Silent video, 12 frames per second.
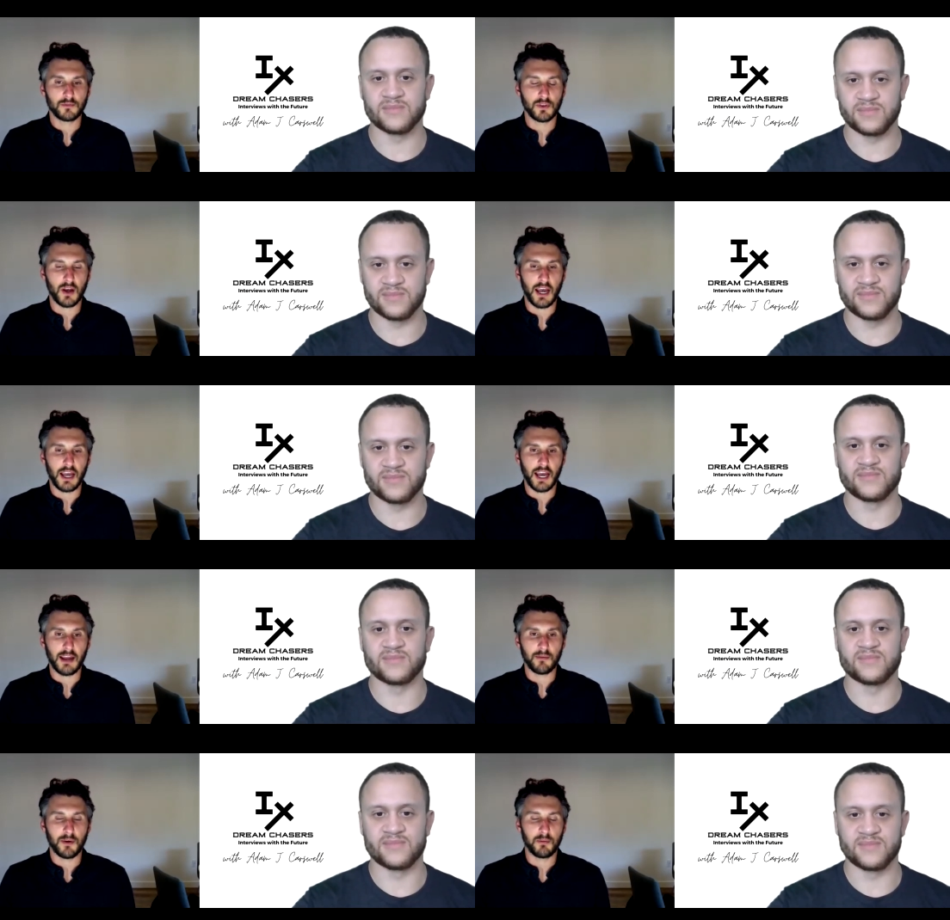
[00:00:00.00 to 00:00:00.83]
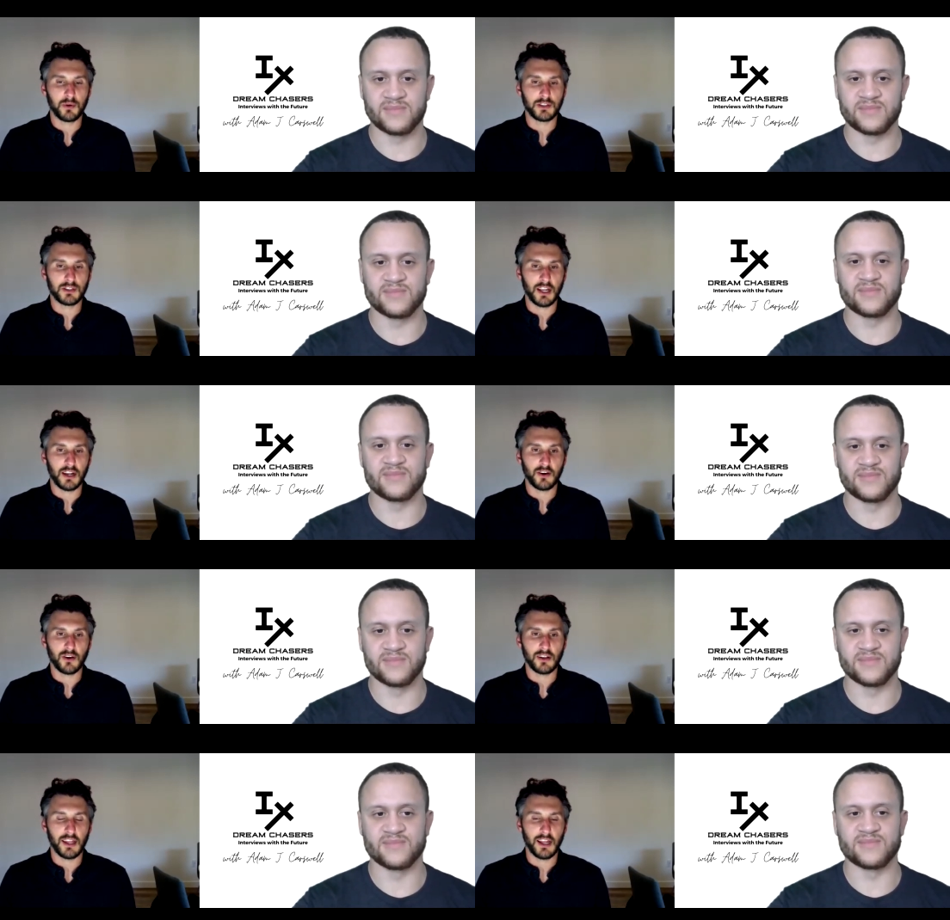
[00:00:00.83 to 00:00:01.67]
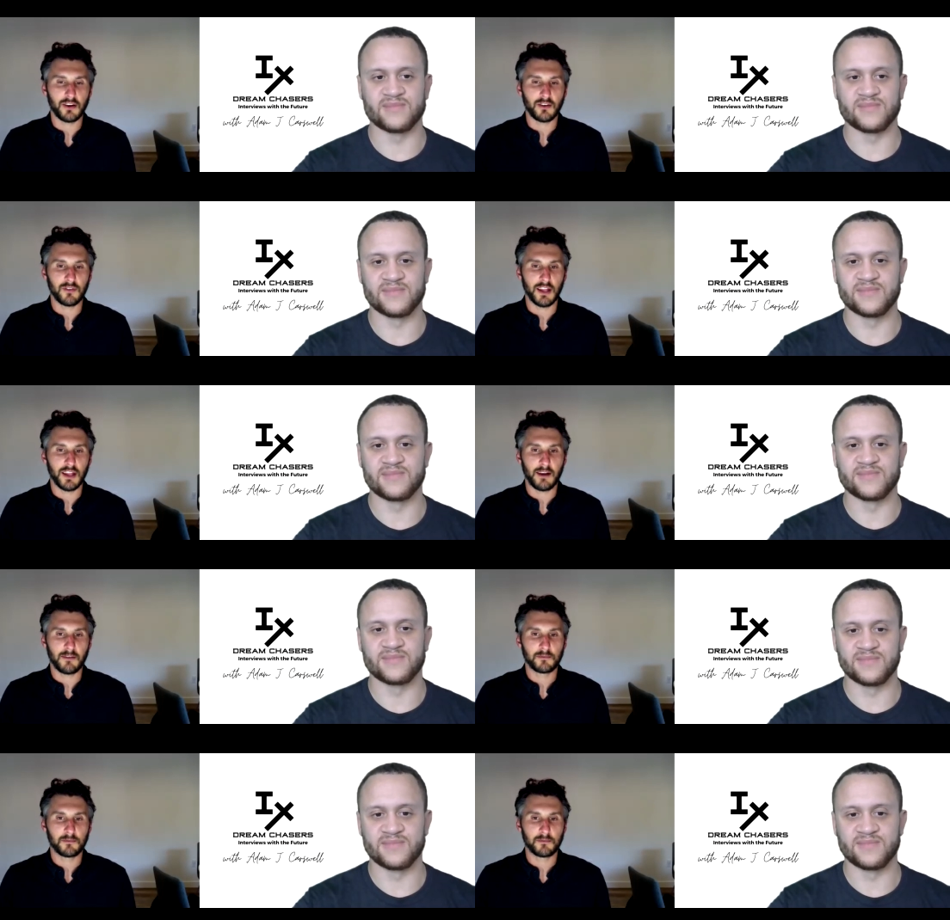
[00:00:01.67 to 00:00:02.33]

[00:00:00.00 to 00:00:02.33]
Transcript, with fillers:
Speaker 1: So I, I appreciate her and thank her for that.